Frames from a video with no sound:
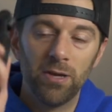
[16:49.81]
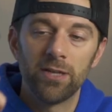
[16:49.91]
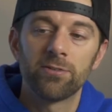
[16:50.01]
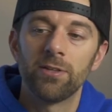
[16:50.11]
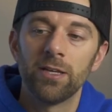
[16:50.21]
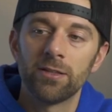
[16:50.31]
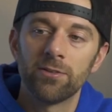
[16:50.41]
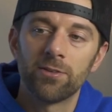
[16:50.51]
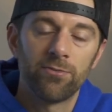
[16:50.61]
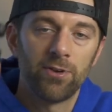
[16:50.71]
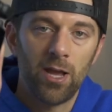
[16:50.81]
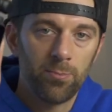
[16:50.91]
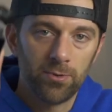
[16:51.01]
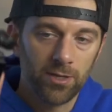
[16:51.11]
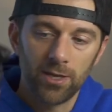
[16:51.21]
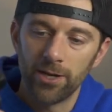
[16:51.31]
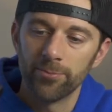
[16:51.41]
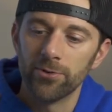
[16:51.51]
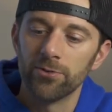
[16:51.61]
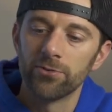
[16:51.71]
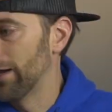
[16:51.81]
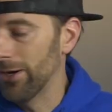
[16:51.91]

best thing that's ever happened to cameras.